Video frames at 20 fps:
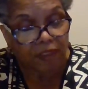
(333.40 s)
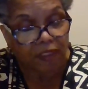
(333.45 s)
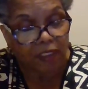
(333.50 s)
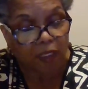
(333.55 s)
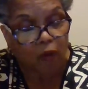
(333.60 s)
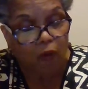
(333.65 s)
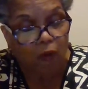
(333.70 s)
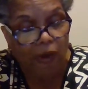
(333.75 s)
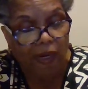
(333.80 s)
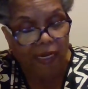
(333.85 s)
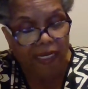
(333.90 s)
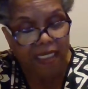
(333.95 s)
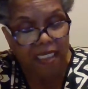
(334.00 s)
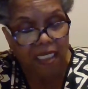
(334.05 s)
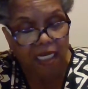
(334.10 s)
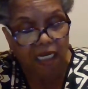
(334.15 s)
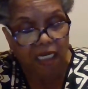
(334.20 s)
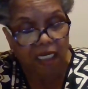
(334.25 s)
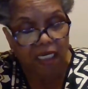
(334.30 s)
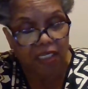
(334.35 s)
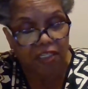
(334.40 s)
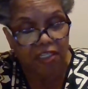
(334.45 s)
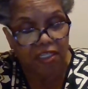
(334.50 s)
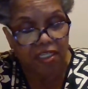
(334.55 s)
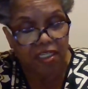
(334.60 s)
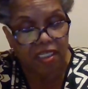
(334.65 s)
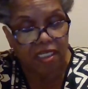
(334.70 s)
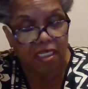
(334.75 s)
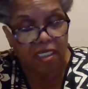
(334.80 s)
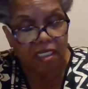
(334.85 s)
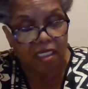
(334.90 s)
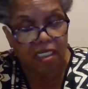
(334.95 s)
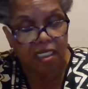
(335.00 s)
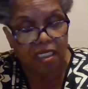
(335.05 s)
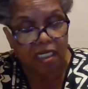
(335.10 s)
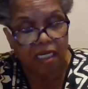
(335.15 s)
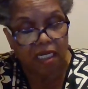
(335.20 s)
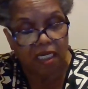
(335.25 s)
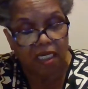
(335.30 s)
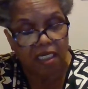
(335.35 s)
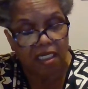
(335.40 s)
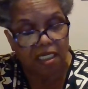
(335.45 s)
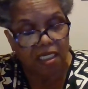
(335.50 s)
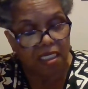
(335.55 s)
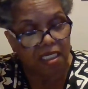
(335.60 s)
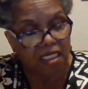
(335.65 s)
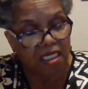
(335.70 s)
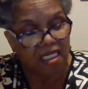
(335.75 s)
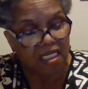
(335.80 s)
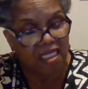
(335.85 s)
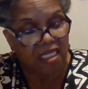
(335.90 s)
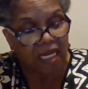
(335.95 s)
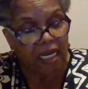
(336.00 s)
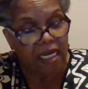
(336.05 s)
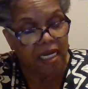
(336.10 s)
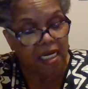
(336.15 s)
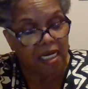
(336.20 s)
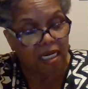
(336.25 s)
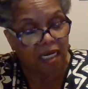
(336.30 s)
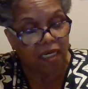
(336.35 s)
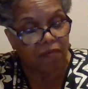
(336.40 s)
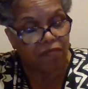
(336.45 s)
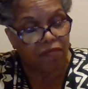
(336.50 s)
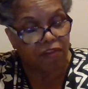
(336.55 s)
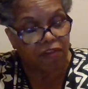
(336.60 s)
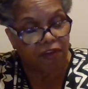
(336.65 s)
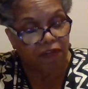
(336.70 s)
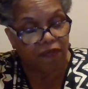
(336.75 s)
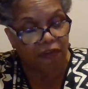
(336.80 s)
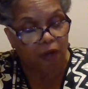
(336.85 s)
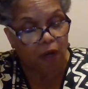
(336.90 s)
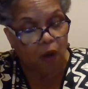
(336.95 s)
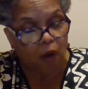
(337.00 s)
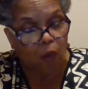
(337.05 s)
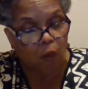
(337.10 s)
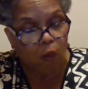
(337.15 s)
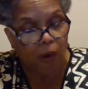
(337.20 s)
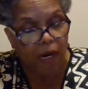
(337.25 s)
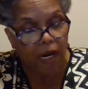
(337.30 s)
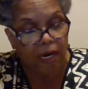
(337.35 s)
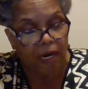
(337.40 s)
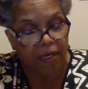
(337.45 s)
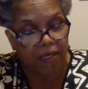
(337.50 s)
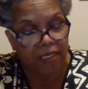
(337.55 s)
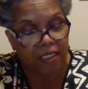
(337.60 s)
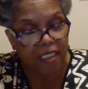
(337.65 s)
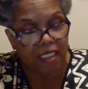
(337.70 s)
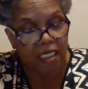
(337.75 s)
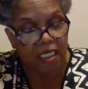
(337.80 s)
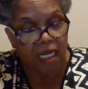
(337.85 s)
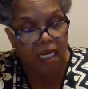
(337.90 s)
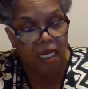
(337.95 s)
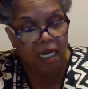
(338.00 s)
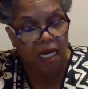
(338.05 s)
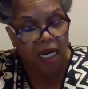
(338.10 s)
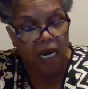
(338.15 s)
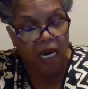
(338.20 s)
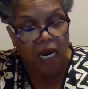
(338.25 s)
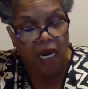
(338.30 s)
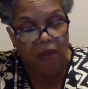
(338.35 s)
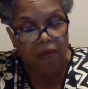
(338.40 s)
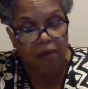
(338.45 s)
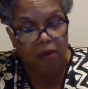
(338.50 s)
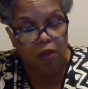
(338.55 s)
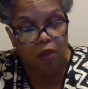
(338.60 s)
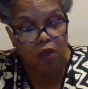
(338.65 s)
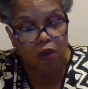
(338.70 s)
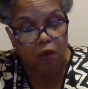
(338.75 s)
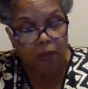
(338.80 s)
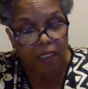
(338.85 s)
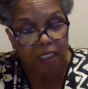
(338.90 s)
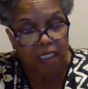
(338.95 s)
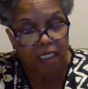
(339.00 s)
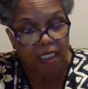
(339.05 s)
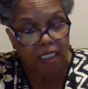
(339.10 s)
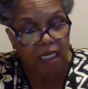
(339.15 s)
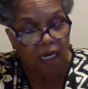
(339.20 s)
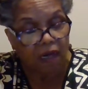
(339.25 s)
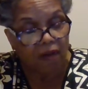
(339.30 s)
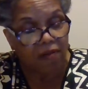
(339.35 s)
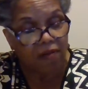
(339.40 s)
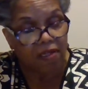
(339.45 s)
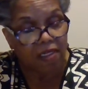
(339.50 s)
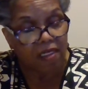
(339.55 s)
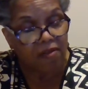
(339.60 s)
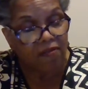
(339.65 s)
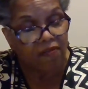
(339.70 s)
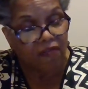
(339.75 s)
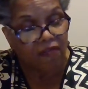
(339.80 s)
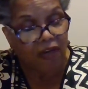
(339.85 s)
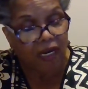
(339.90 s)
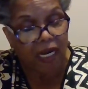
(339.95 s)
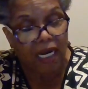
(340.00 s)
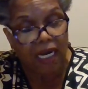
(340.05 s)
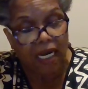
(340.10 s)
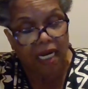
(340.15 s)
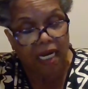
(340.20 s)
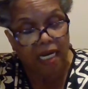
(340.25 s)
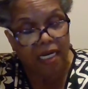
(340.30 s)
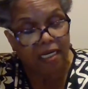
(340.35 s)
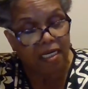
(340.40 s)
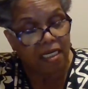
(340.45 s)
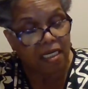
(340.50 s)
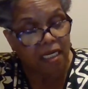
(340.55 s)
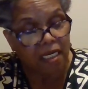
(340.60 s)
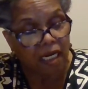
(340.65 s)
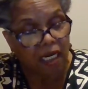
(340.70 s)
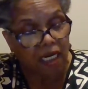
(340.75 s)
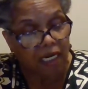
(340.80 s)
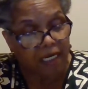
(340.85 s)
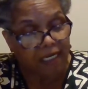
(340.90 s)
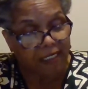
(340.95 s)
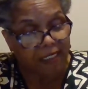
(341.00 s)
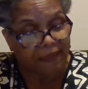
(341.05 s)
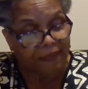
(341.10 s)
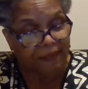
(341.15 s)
The Christ consciousness is a state of different awareness and the unity of the divine God.